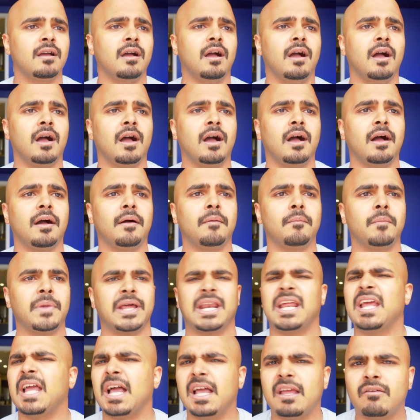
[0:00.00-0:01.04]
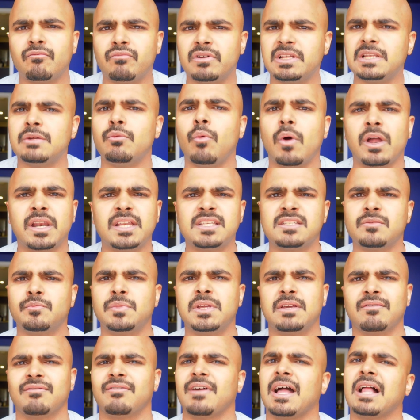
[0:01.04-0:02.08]
And I really want it to be
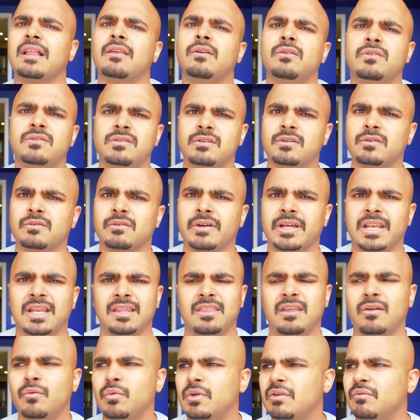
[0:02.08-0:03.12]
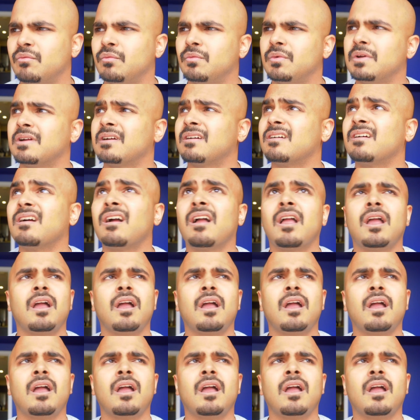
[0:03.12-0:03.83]
of value to you, right? I think we're